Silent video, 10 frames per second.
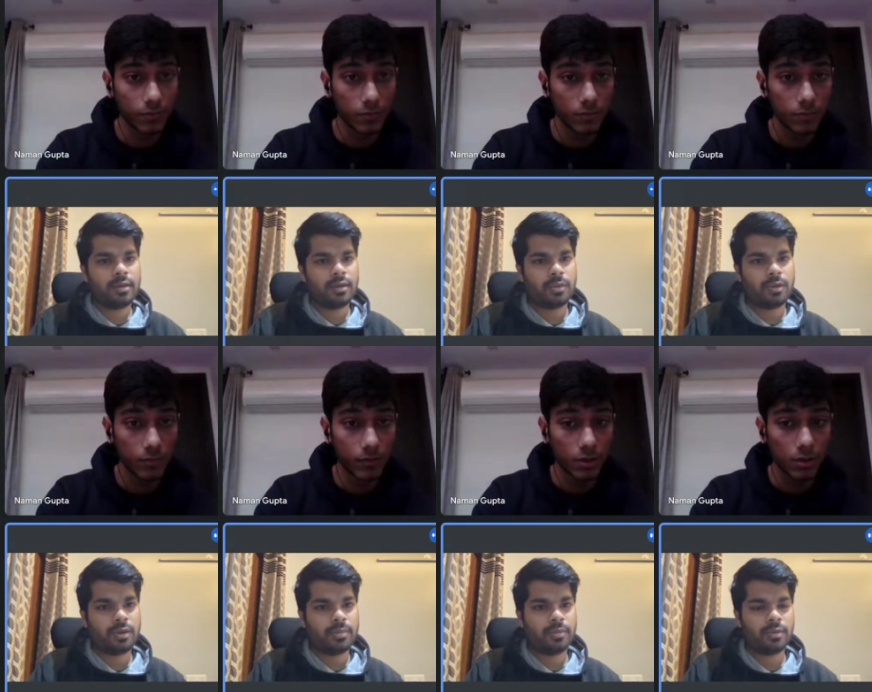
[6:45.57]
Speaker 1: who
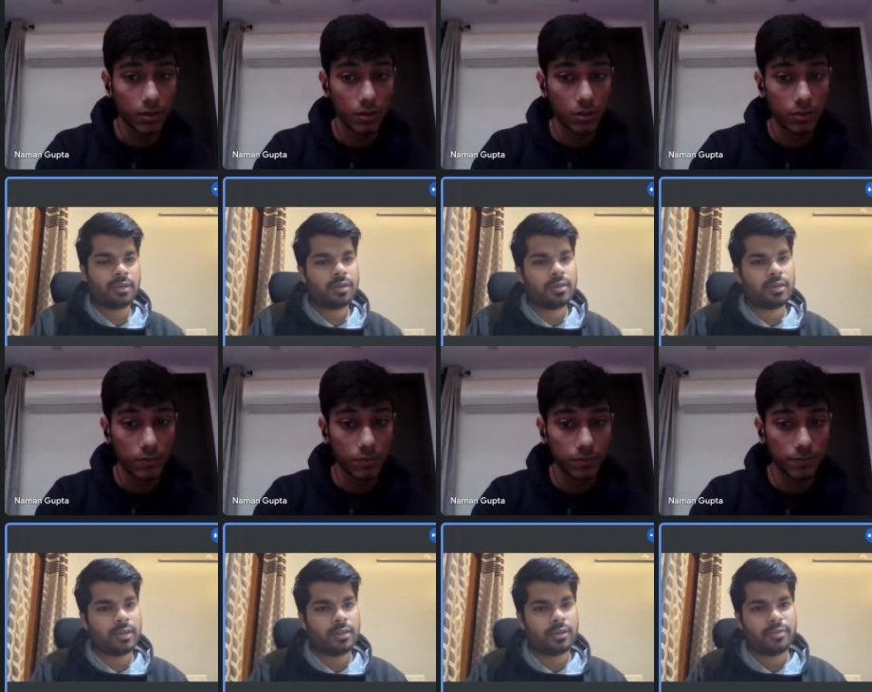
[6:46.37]
are mostly in the
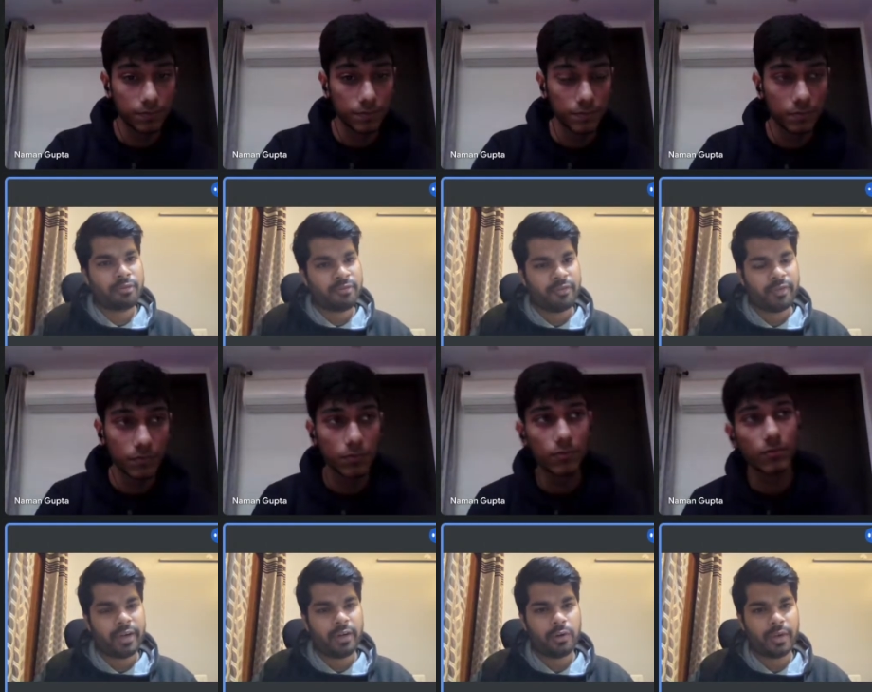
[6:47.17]
age group of
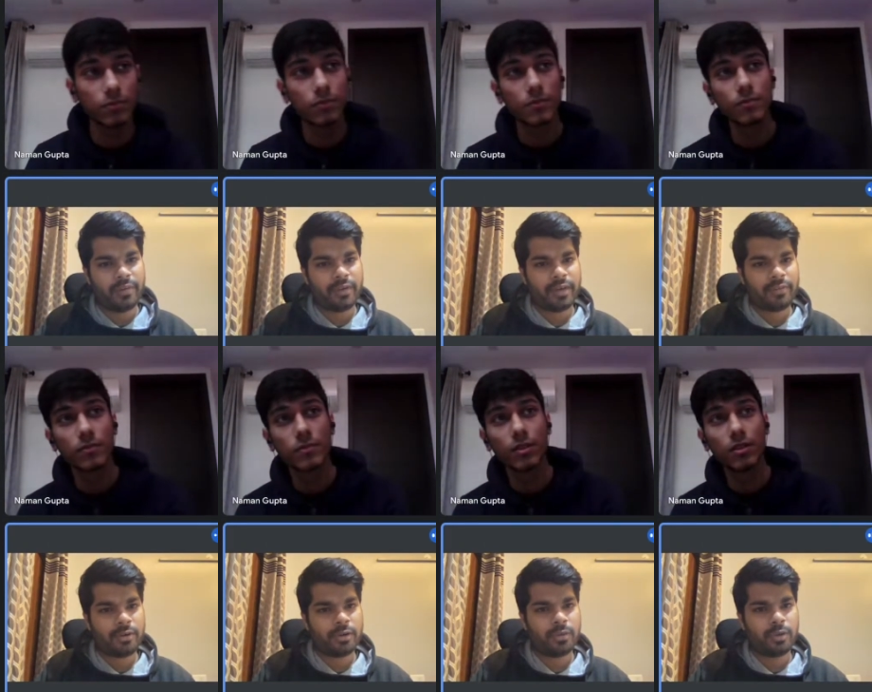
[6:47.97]
15 to 25,
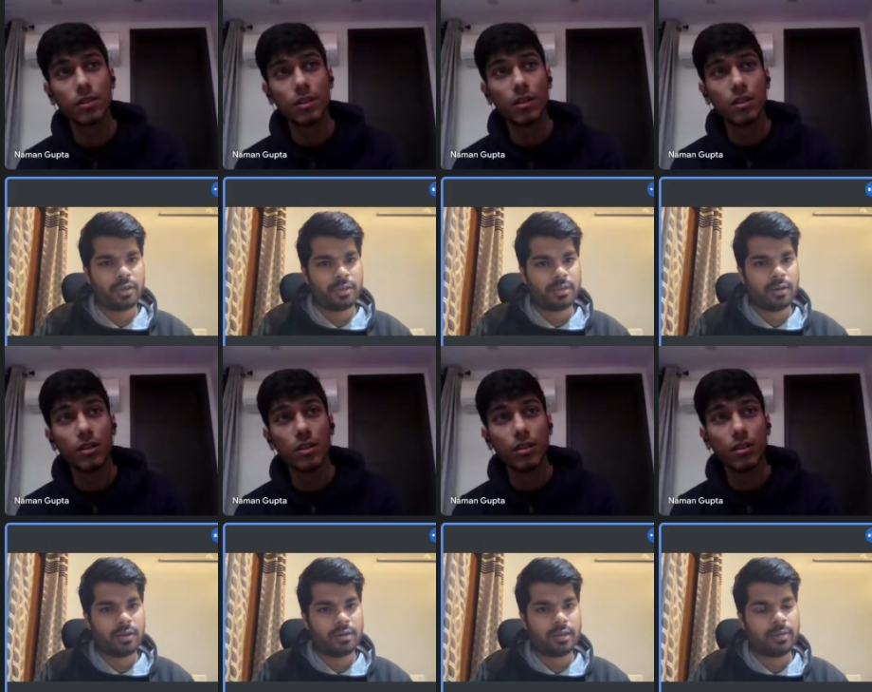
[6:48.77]
or what is
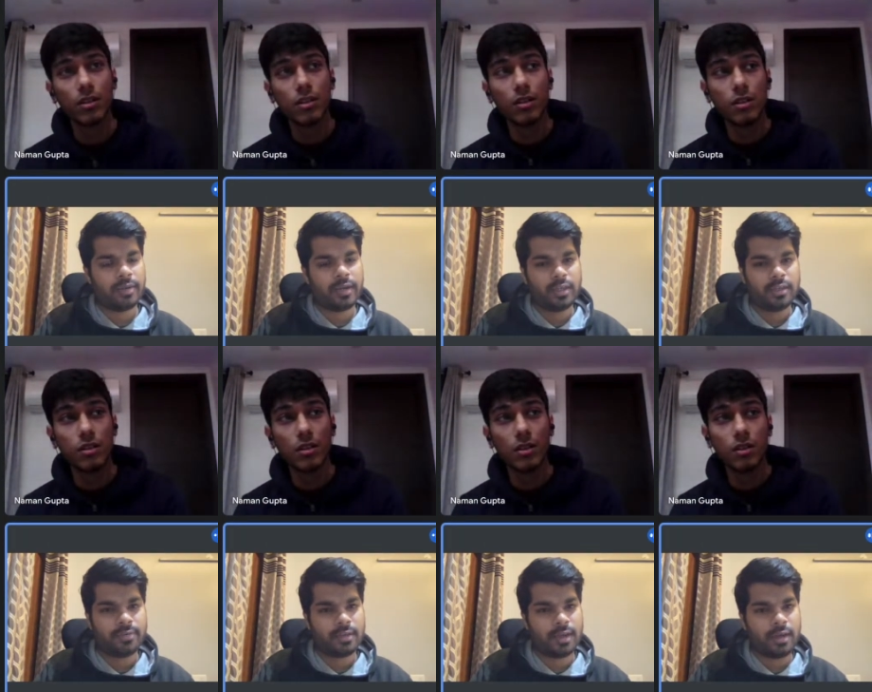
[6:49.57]
your segmentation
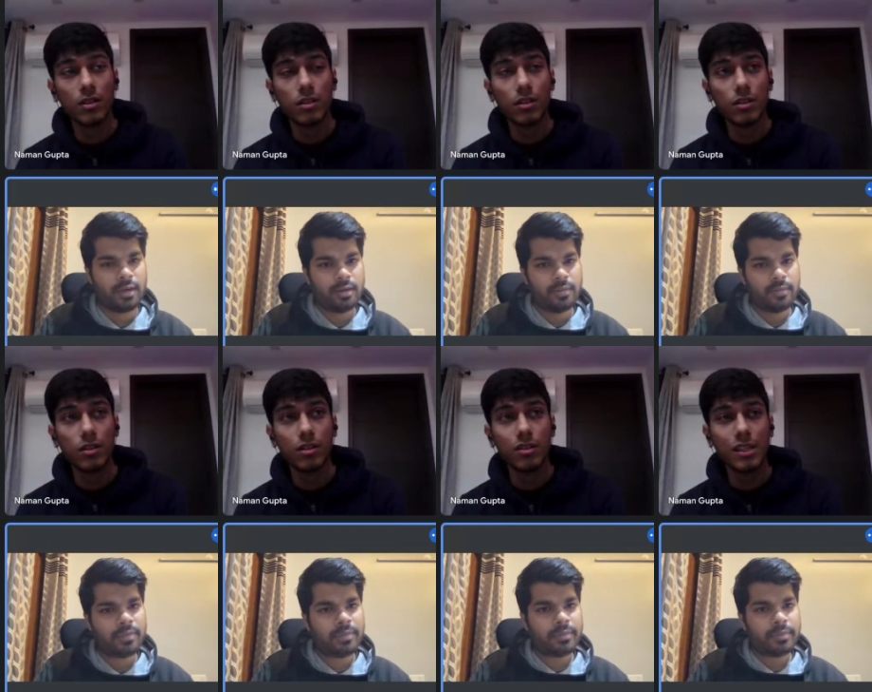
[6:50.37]
for that?
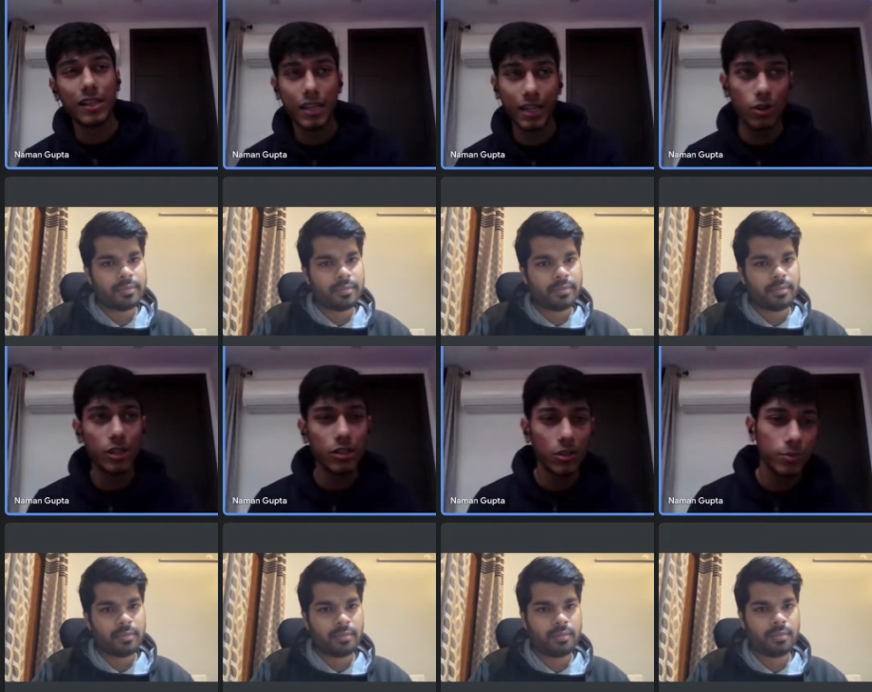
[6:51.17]
Speaker 2: Like,
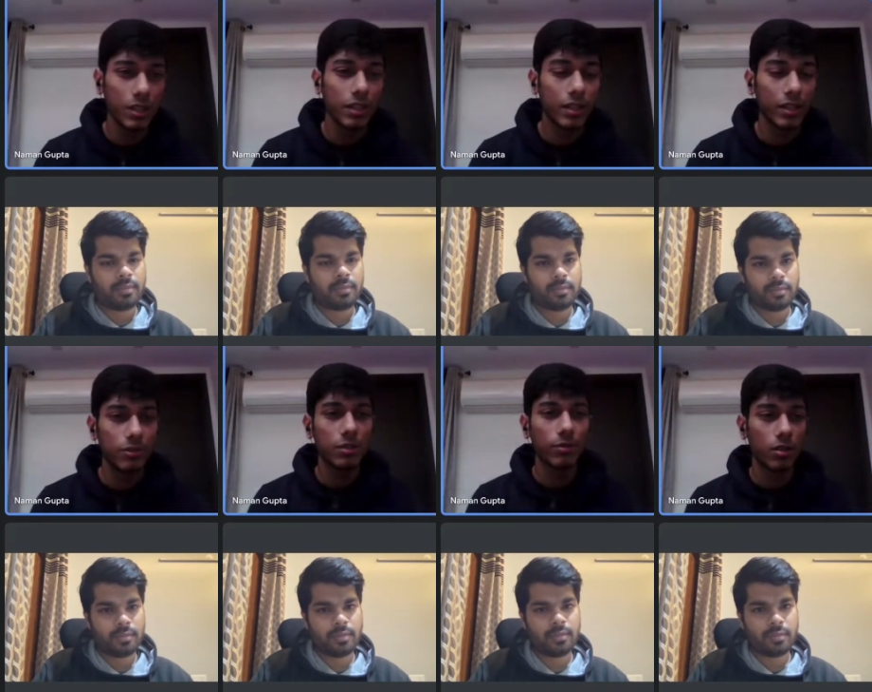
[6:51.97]
according to me,
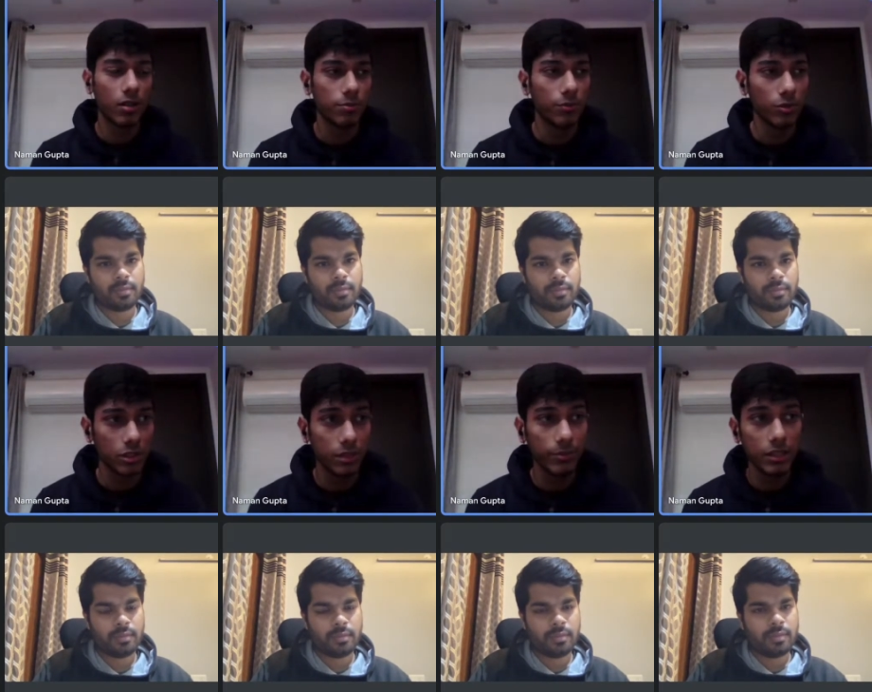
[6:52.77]
it will
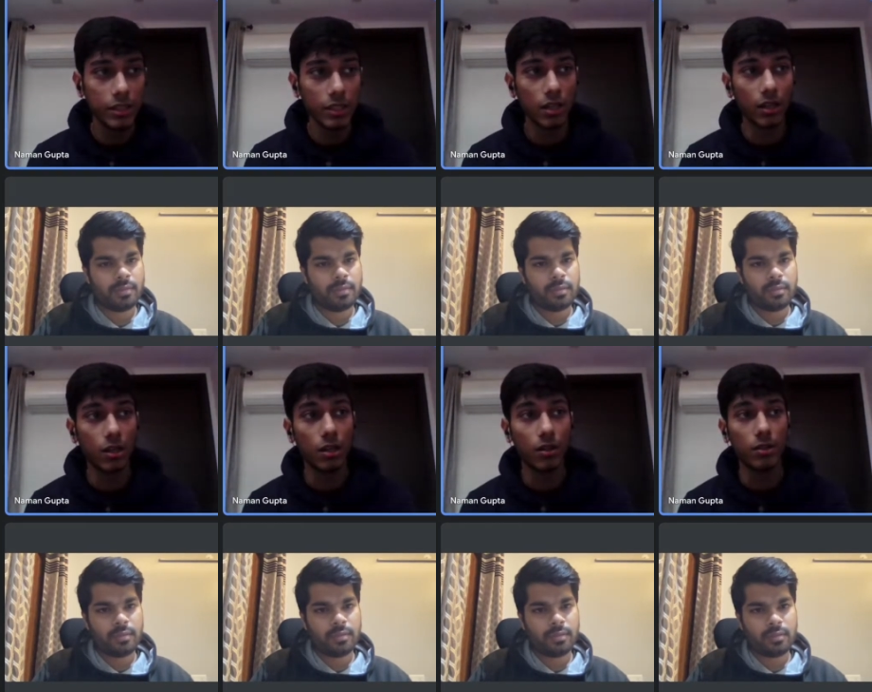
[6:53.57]
mostly be the
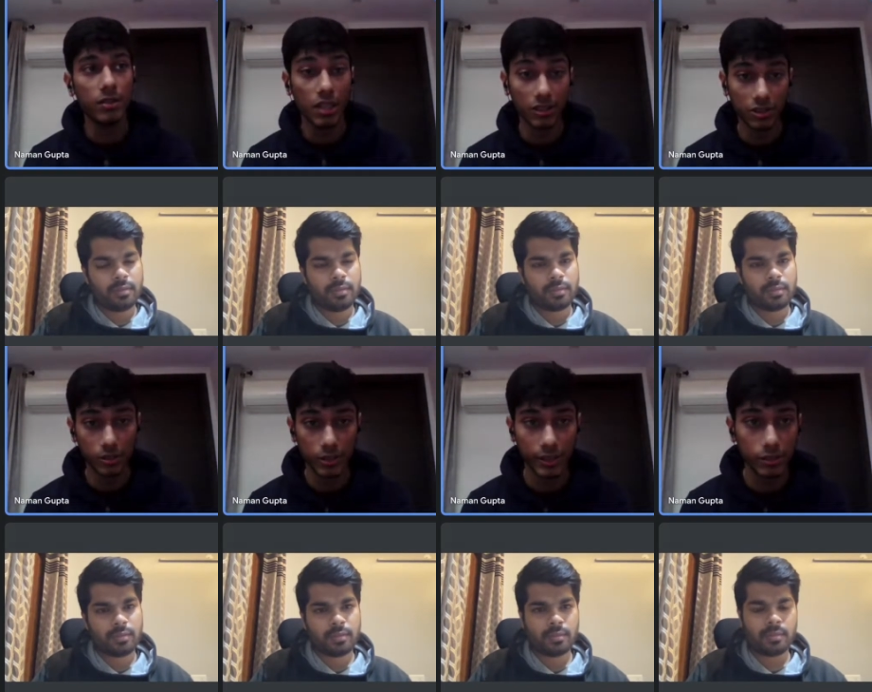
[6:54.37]
young
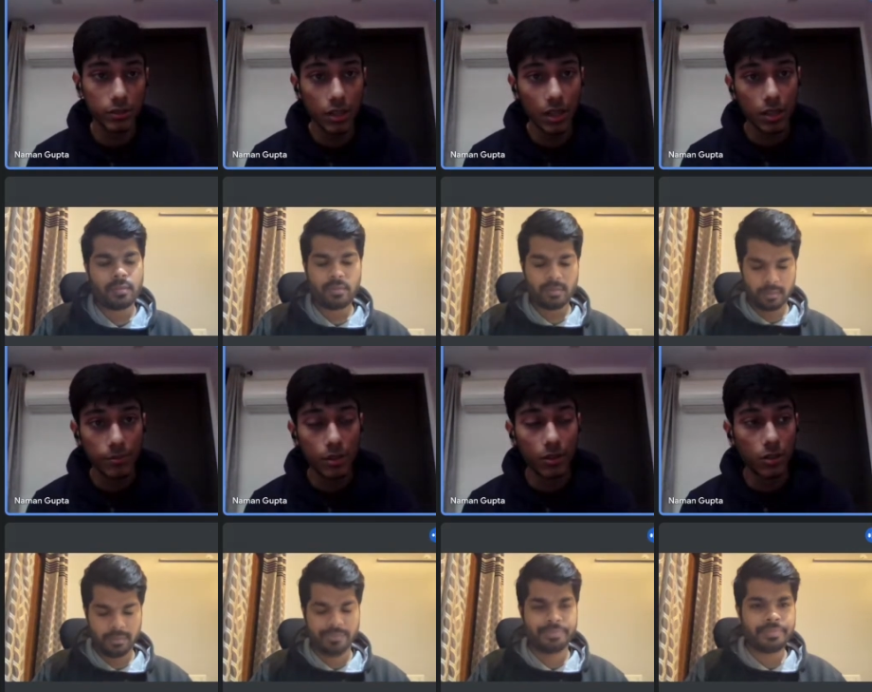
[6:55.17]
generation
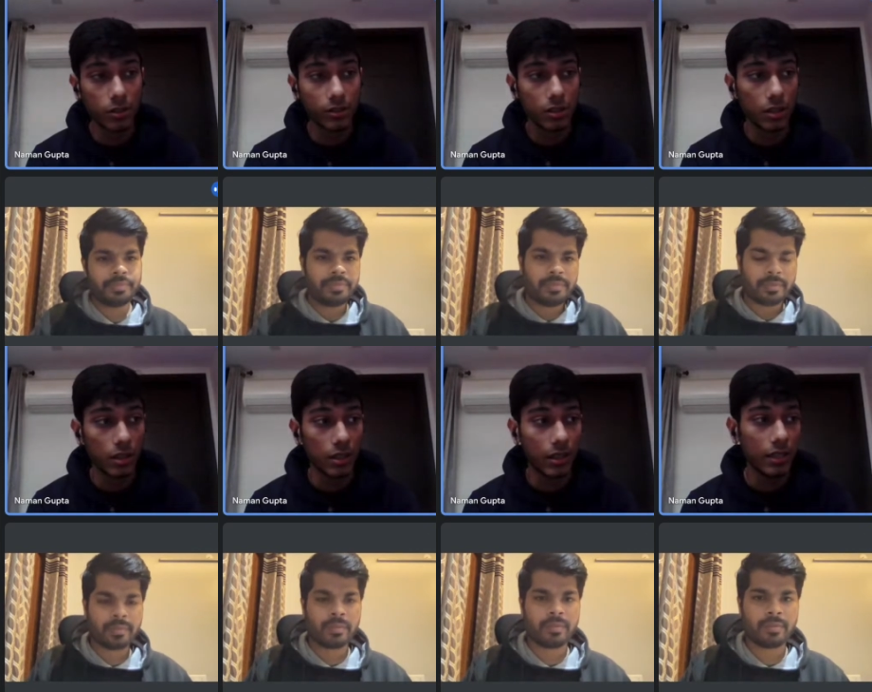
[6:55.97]
because
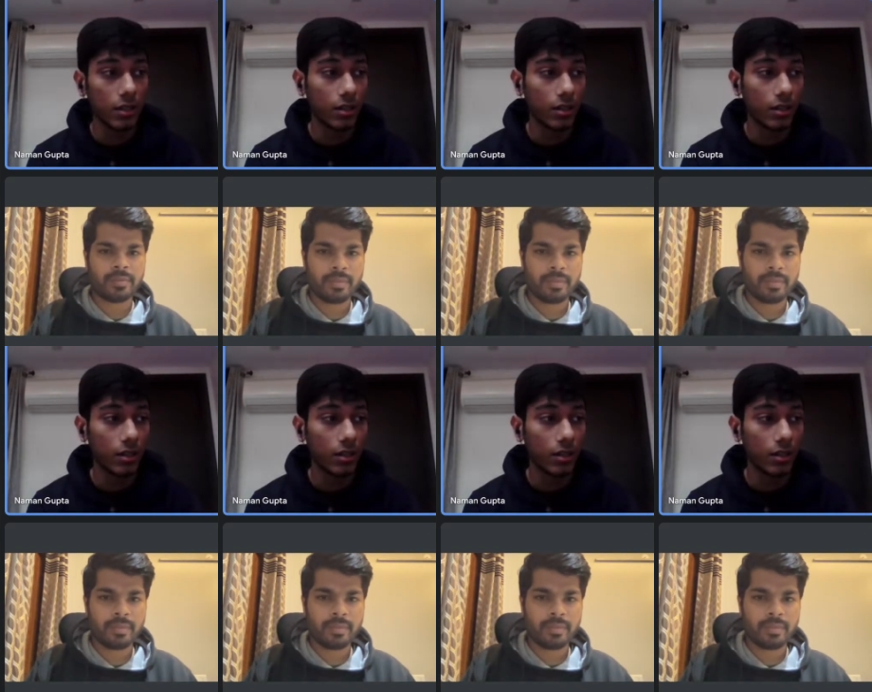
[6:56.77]
like